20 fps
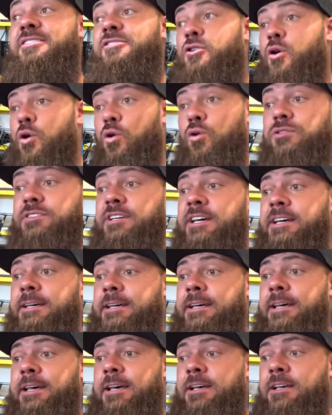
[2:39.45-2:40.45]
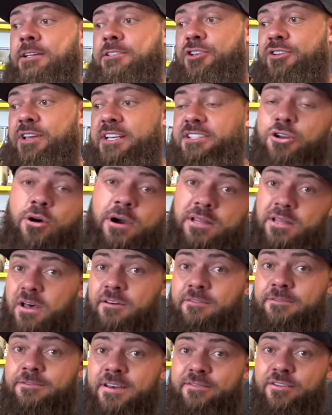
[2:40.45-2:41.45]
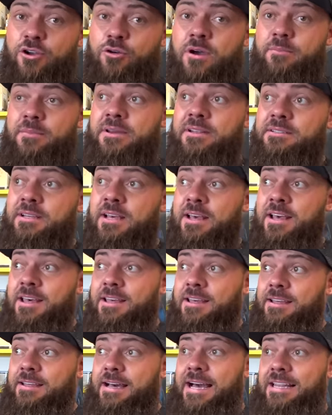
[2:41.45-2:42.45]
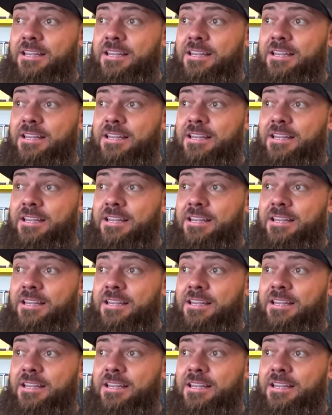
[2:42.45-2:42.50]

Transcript: they're old. So you guys know I love heavy equipment. I